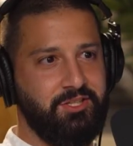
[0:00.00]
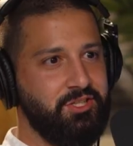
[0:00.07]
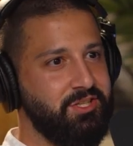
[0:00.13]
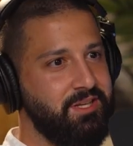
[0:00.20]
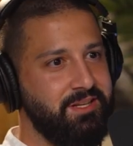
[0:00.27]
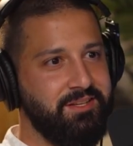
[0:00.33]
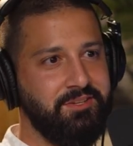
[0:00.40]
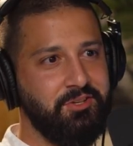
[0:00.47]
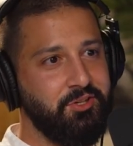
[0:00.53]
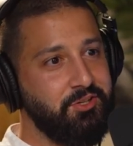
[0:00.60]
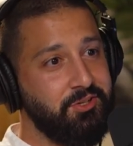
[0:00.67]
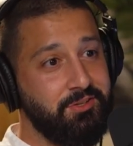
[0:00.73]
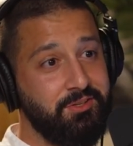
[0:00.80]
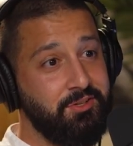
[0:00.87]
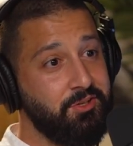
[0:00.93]
shit,
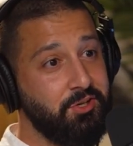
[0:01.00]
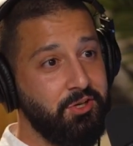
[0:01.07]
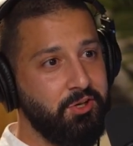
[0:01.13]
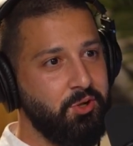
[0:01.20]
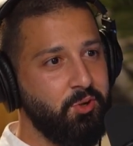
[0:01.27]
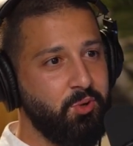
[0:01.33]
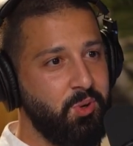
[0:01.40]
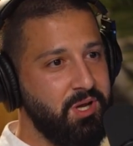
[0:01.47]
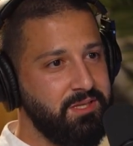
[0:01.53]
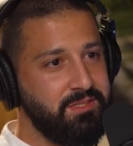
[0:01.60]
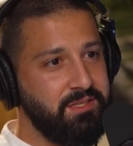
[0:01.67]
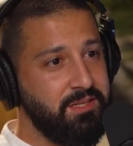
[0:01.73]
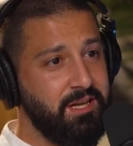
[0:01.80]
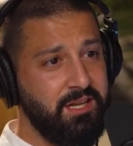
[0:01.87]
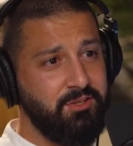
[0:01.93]
you're gonna go
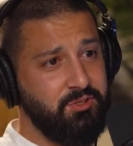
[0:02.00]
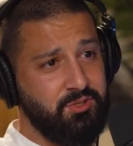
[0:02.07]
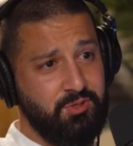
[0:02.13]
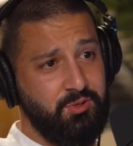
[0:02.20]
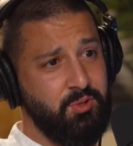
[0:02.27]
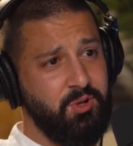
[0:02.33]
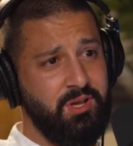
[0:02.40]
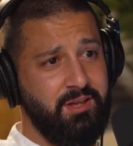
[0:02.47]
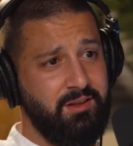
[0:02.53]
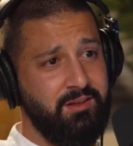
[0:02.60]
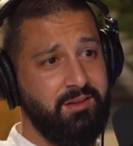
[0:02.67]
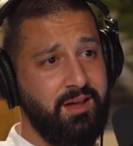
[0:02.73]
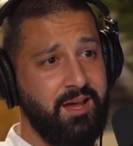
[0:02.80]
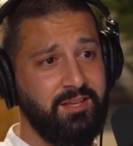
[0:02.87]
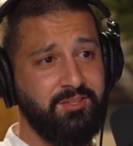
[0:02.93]
crazy. And I used to do
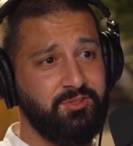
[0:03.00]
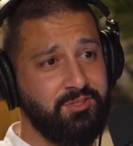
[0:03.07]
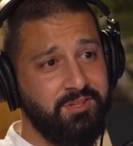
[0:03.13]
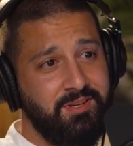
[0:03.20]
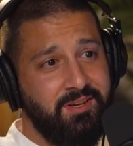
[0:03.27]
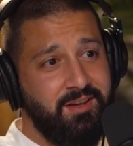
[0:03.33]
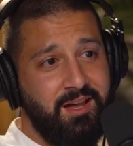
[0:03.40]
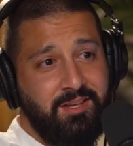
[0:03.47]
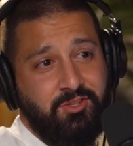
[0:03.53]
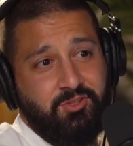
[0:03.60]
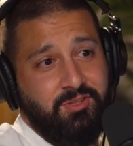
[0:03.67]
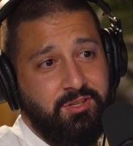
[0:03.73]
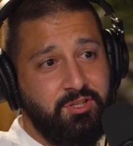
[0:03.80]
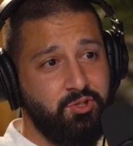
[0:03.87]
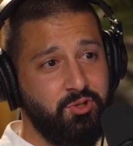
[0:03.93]
it. I used
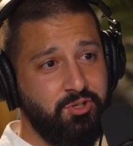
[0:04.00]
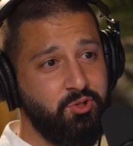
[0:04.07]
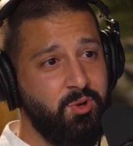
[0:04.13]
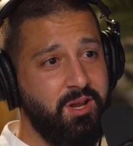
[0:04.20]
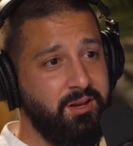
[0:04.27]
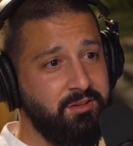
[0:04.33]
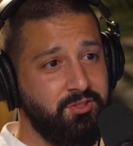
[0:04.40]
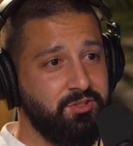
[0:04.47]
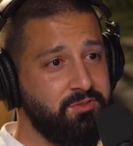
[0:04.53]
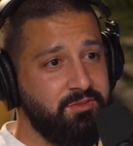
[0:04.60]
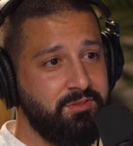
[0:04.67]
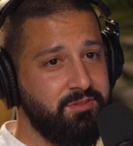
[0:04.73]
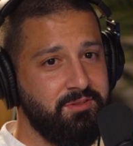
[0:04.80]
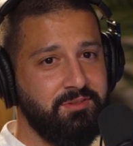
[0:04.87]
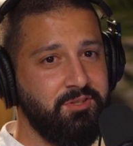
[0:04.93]
to enjoy trading,
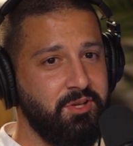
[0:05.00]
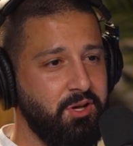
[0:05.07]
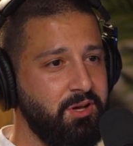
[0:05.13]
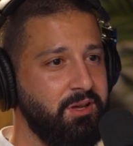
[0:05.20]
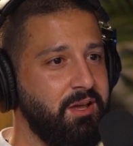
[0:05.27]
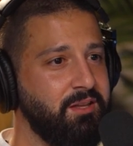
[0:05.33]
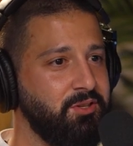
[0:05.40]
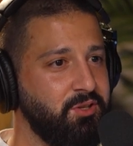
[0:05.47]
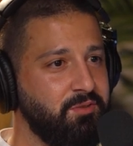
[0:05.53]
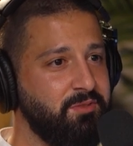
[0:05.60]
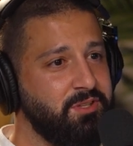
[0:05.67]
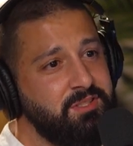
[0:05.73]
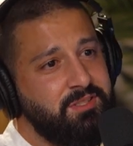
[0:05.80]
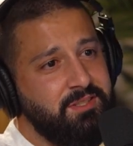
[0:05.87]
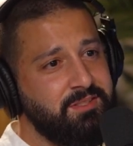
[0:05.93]
just, you know, at
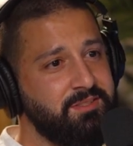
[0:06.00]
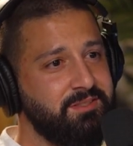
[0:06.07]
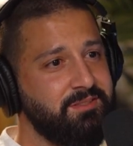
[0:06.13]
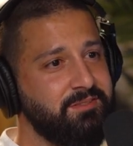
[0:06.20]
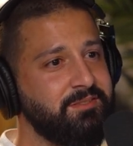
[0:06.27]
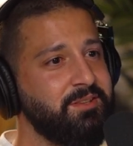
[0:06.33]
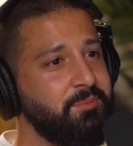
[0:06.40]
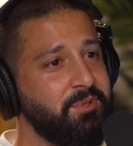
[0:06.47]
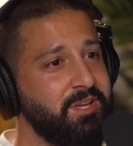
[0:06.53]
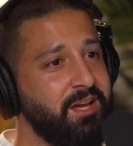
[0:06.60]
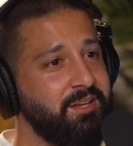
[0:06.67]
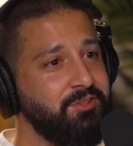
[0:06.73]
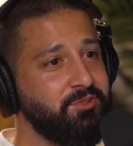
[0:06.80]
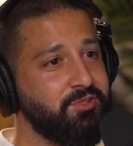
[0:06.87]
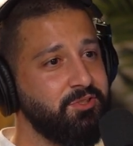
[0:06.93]
university. That's
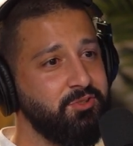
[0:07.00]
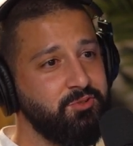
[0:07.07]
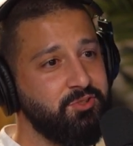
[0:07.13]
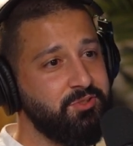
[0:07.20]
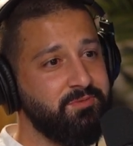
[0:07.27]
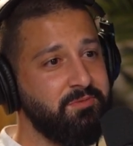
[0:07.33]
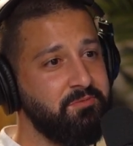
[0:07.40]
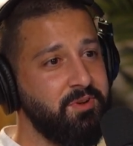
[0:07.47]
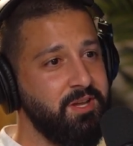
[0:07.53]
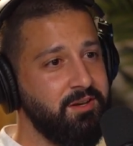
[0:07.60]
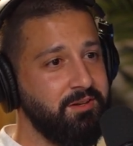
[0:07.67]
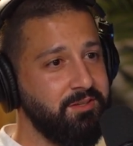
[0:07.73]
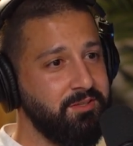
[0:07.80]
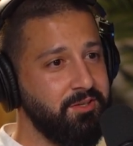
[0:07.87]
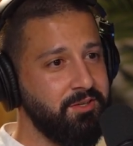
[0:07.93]
something I used to do, just for
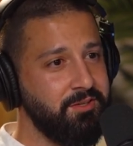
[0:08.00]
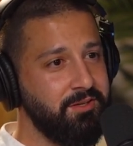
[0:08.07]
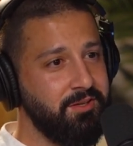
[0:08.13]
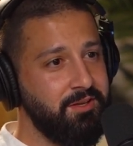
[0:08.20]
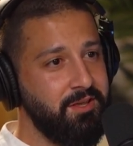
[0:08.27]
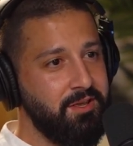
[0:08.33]
fun, you know.